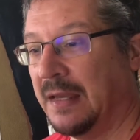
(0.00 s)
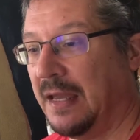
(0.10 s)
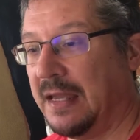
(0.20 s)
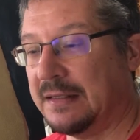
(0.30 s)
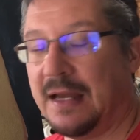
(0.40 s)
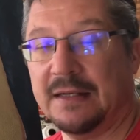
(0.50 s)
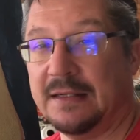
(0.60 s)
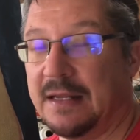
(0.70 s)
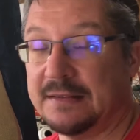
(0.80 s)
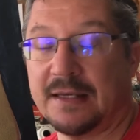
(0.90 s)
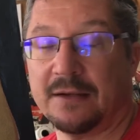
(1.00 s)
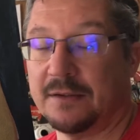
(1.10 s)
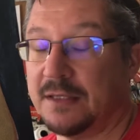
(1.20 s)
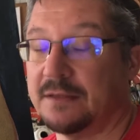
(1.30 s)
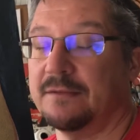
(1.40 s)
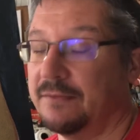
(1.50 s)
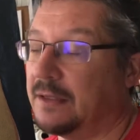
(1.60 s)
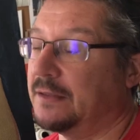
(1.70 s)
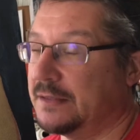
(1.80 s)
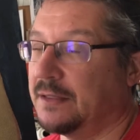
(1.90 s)
8, 9, and 8, 10 are just
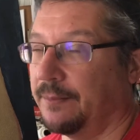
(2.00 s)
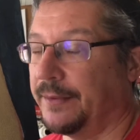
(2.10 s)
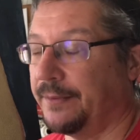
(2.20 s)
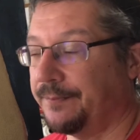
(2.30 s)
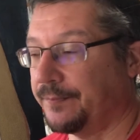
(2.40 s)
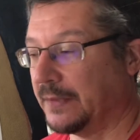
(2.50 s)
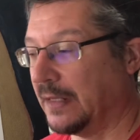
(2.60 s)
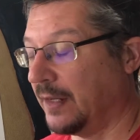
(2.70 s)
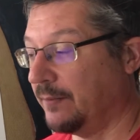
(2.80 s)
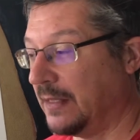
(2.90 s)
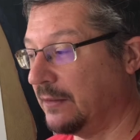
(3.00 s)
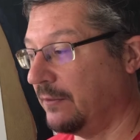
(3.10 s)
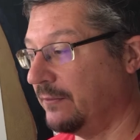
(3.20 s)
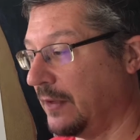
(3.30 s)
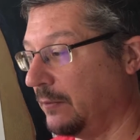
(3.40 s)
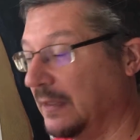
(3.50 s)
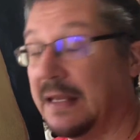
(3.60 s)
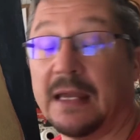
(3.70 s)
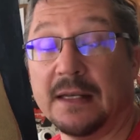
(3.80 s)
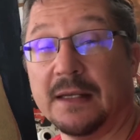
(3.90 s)
very simple. And they're very
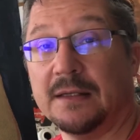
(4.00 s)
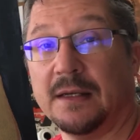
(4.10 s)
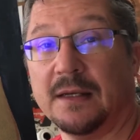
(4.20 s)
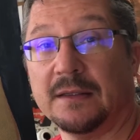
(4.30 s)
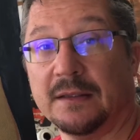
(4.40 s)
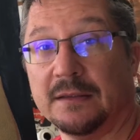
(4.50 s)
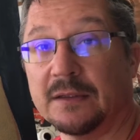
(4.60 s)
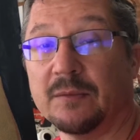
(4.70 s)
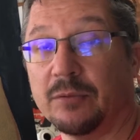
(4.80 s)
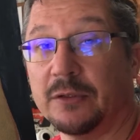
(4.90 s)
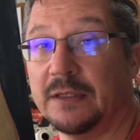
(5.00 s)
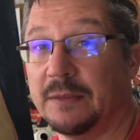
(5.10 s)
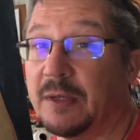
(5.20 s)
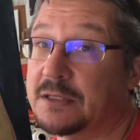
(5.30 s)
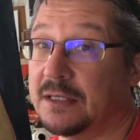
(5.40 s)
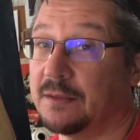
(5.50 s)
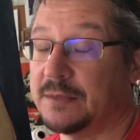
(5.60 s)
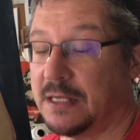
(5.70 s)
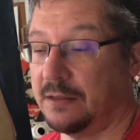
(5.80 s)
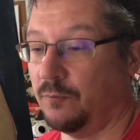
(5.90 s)
related, and you can pretty much get them
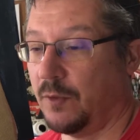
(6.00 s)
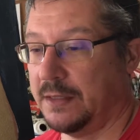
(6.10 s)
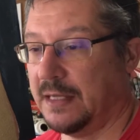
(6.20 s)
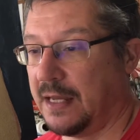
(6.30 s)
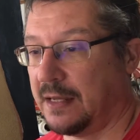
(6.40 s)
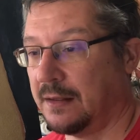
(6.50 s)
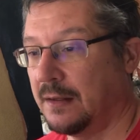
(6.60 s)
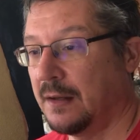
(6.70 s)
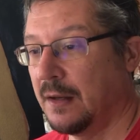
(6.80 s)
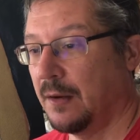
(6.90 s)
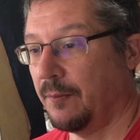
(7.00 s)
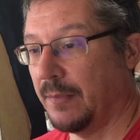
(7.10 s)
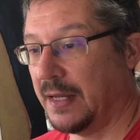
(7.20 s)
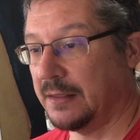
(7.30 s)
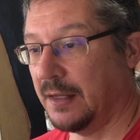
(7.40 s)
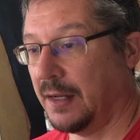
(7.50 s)
done in one day. But,